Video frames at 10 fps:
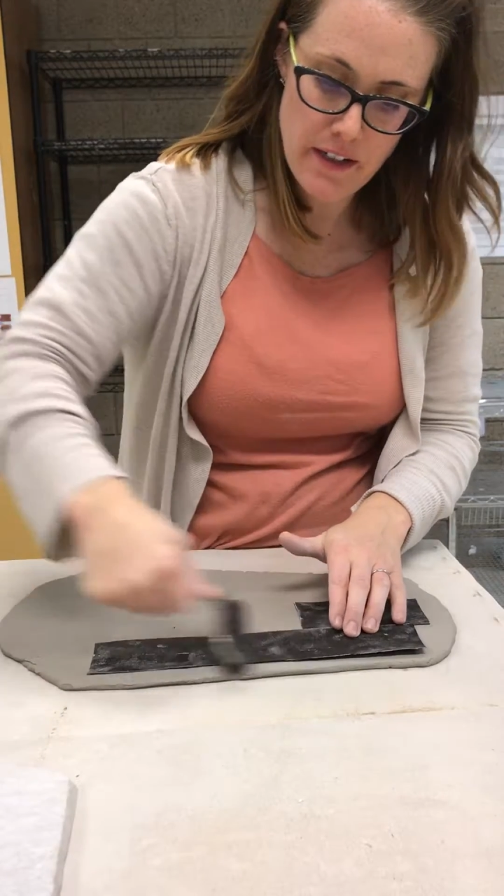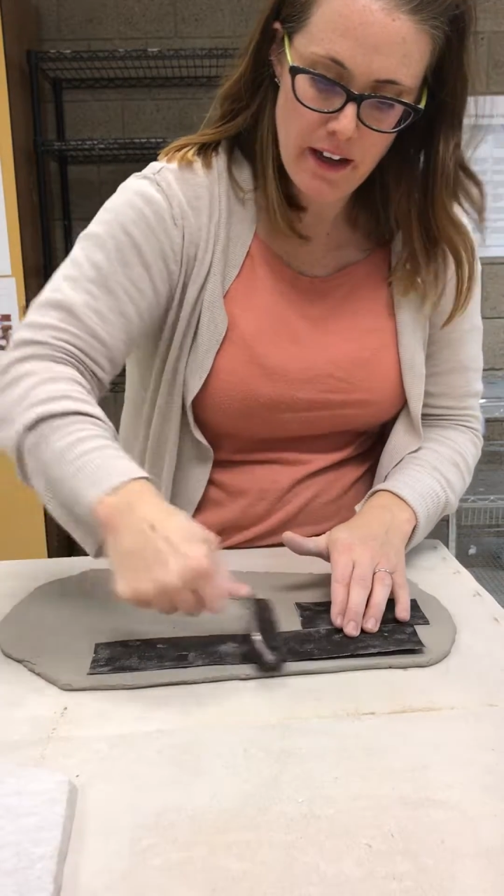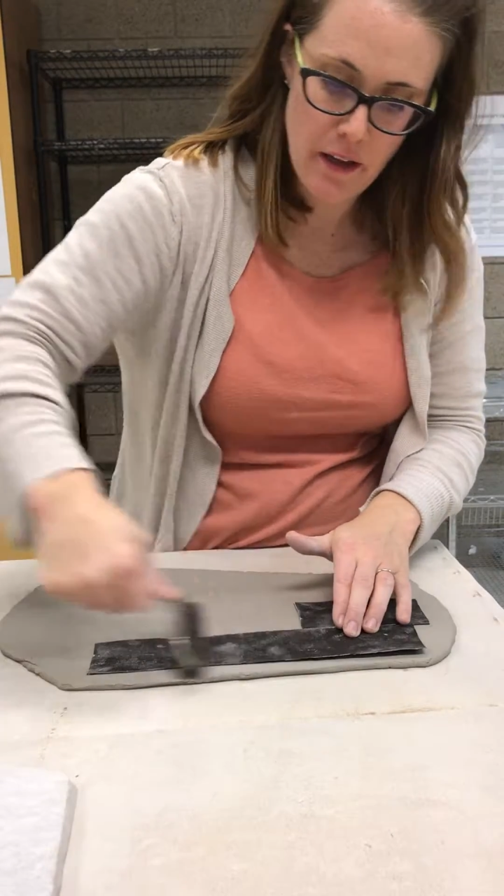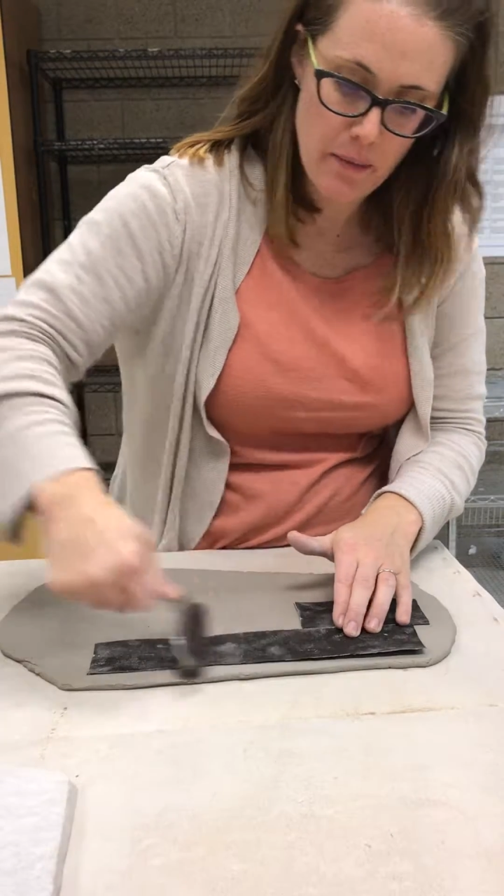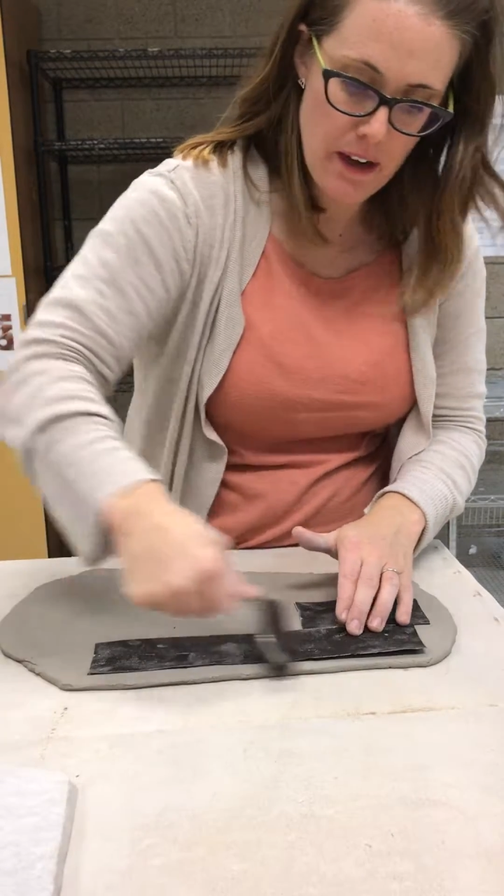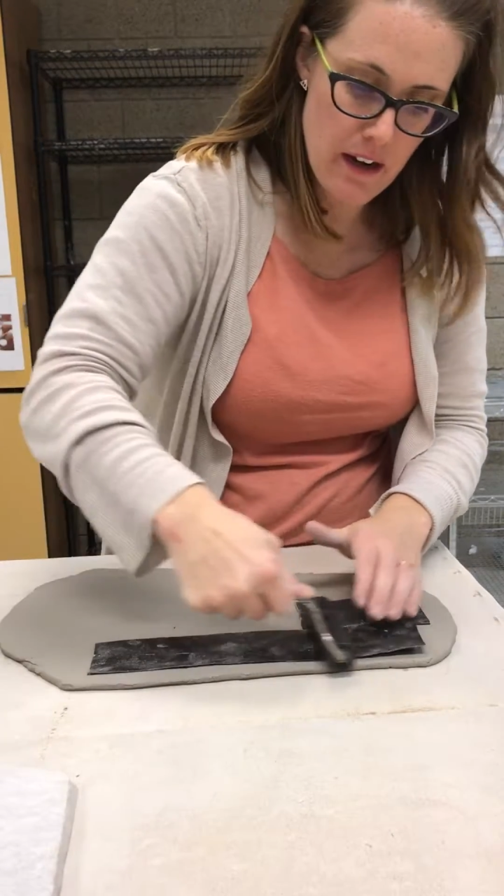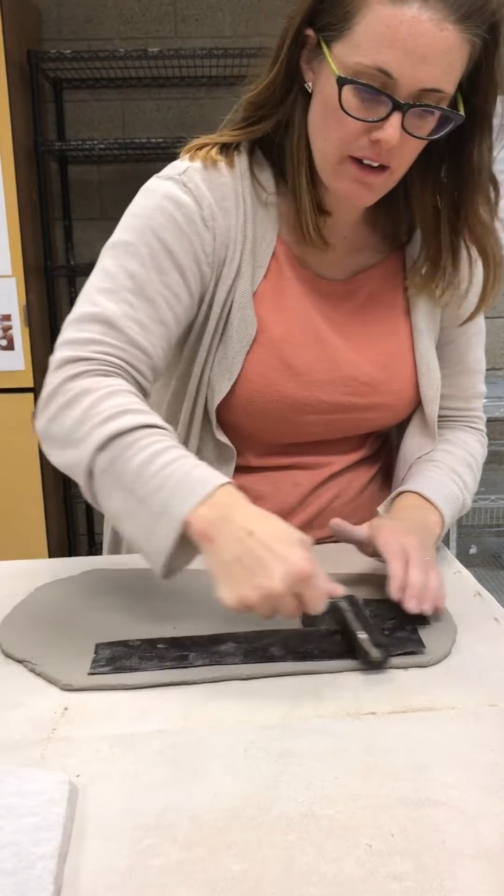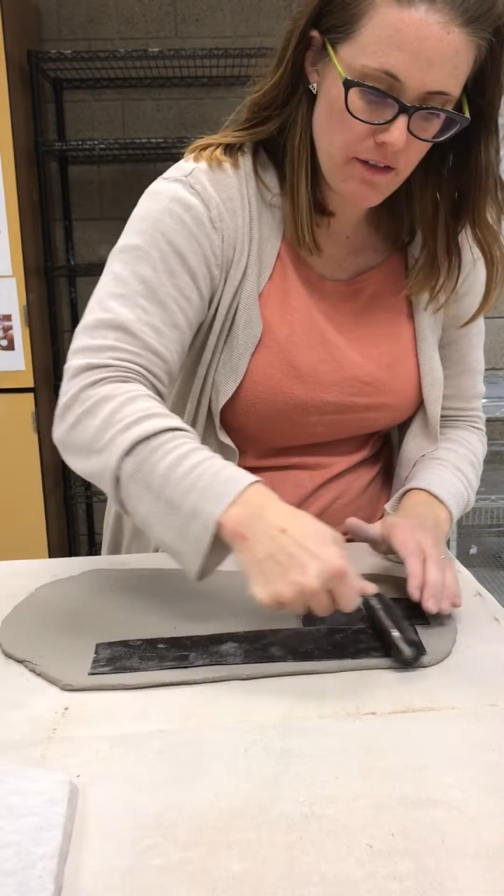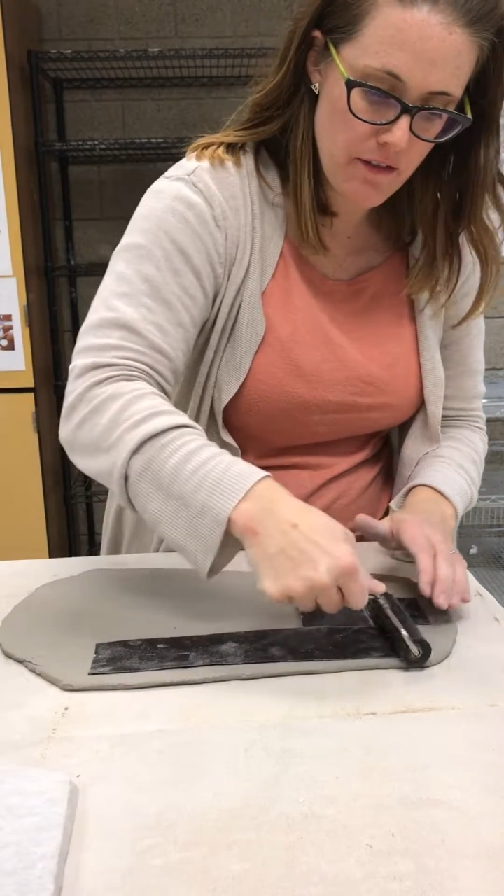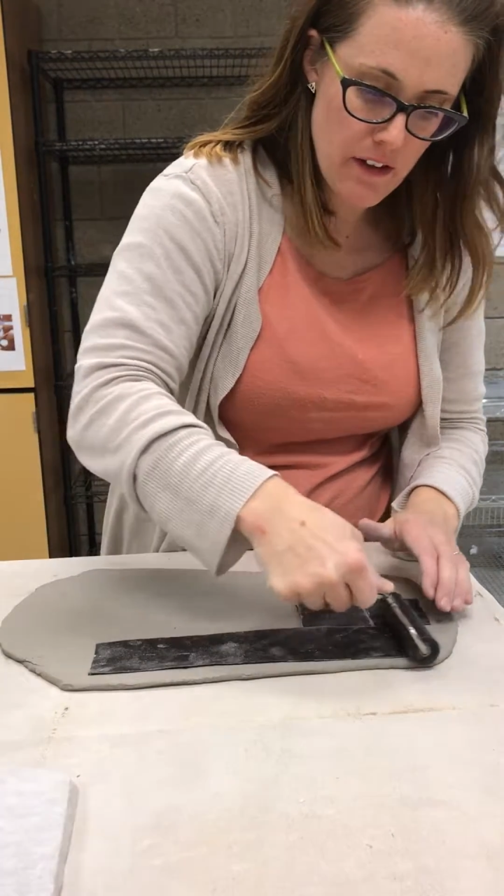to help kind
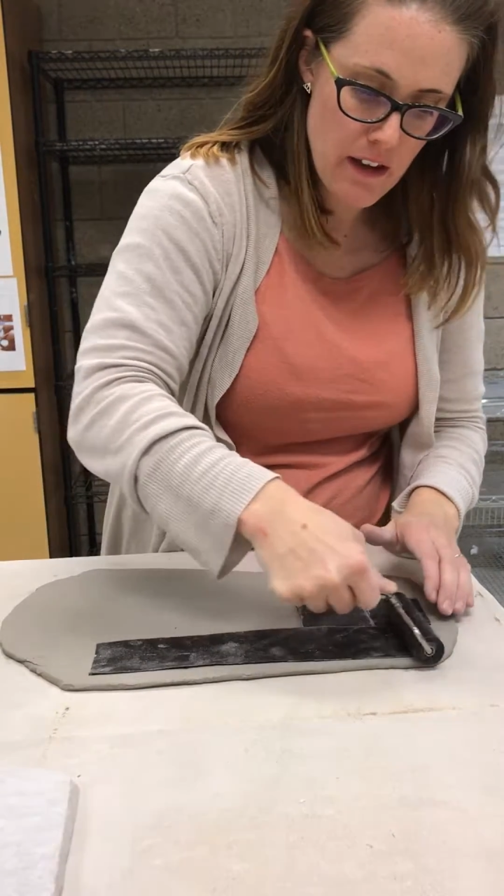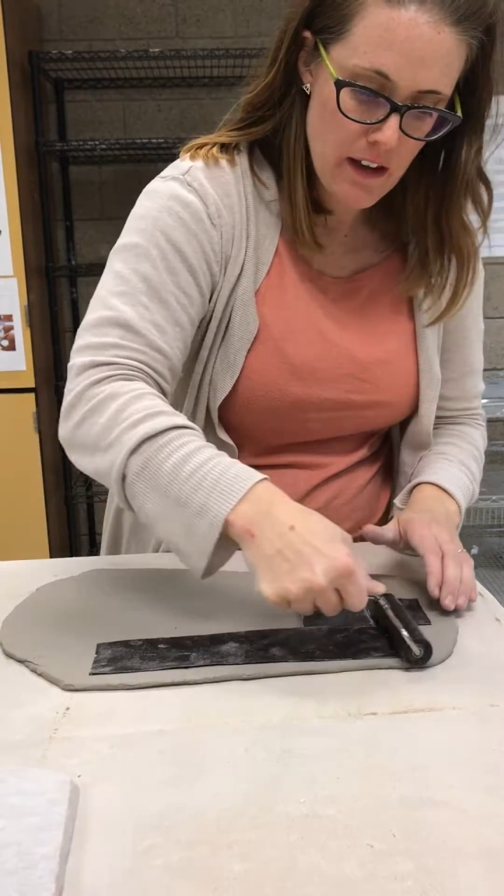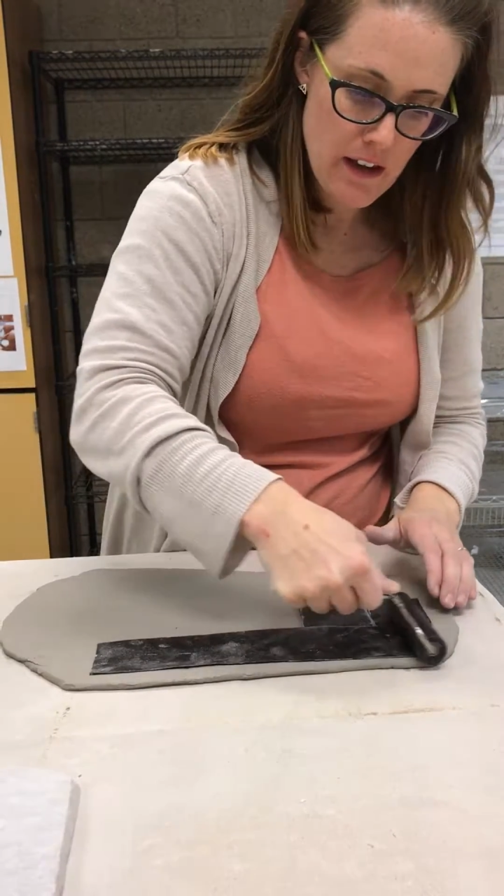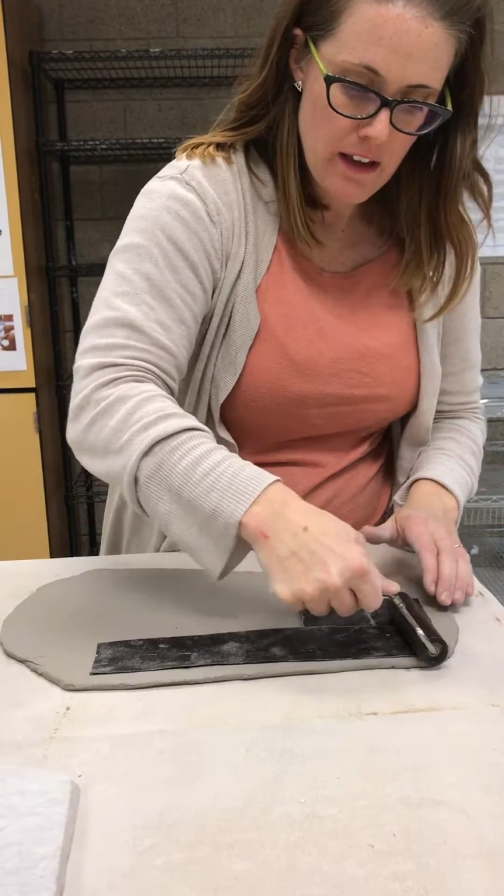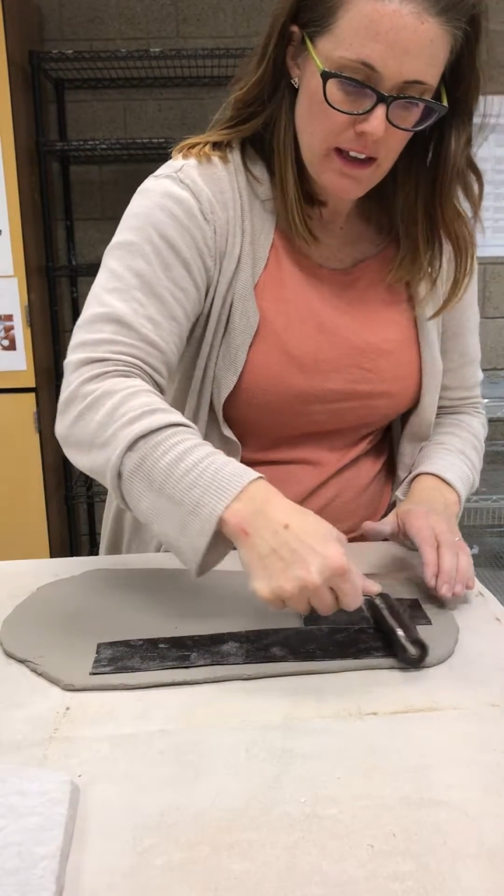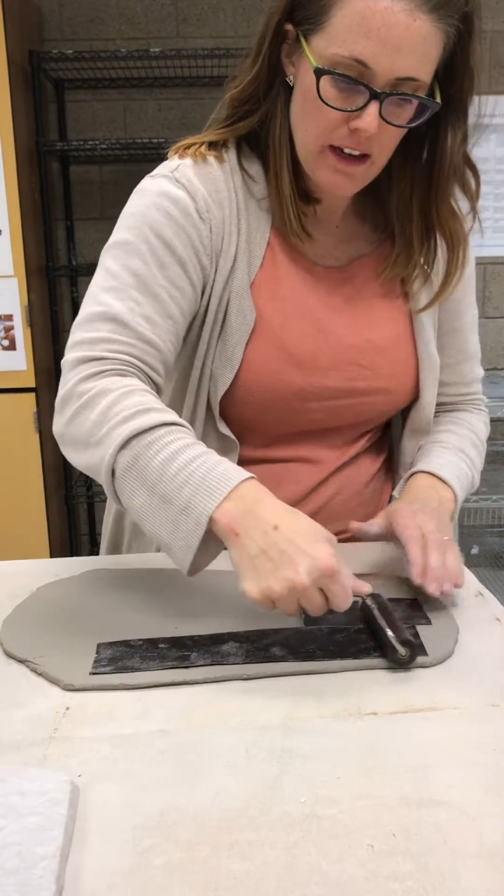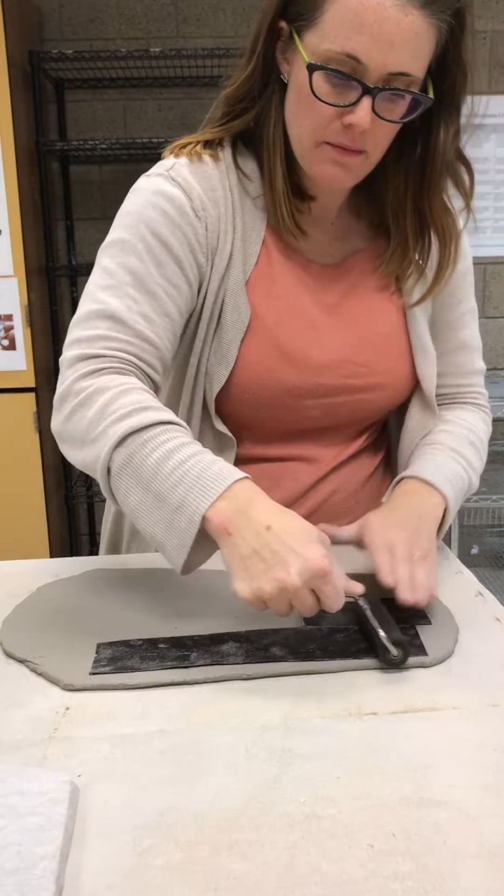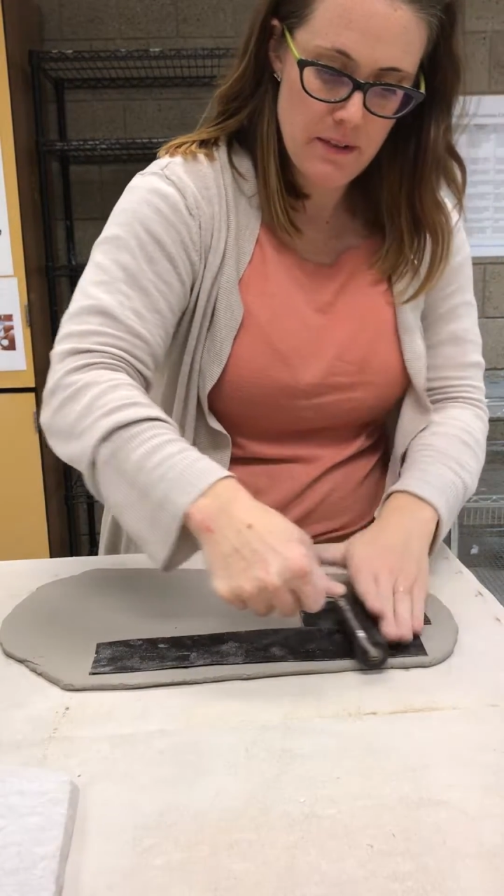of get